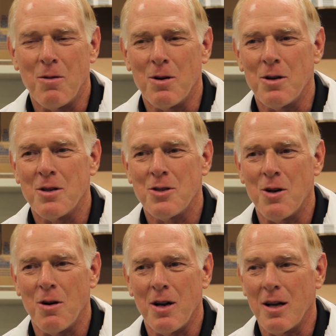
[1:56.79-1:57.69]
We're
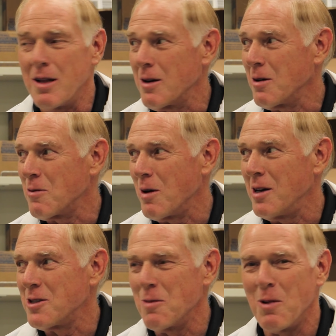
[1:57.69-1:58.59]
starting clinical
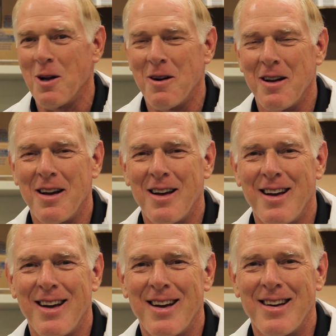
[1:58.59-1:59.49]
trials in malaria
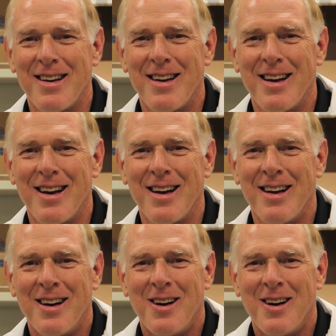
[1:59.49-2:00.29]
and uh,